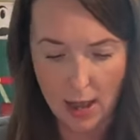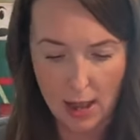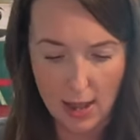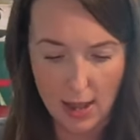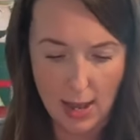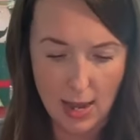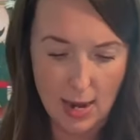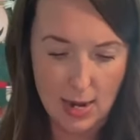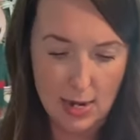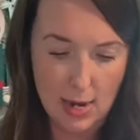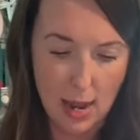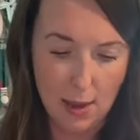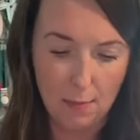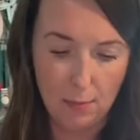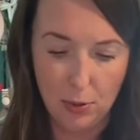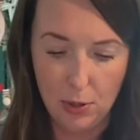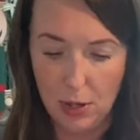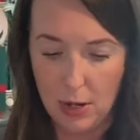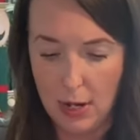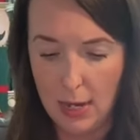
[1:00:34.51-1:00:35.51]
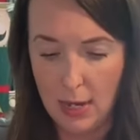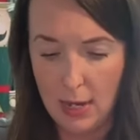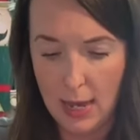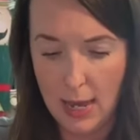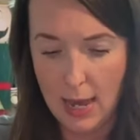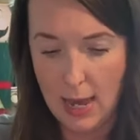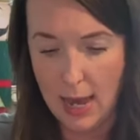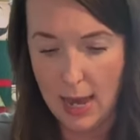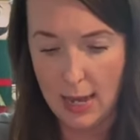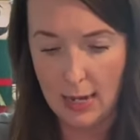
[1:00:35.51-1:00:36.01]
end up
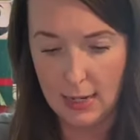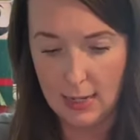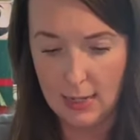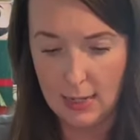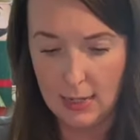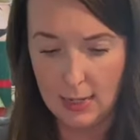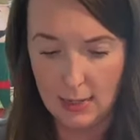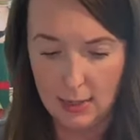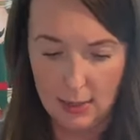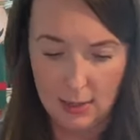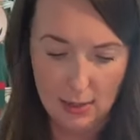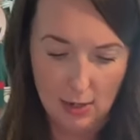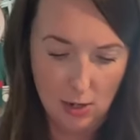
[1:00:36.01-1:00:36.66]
putting it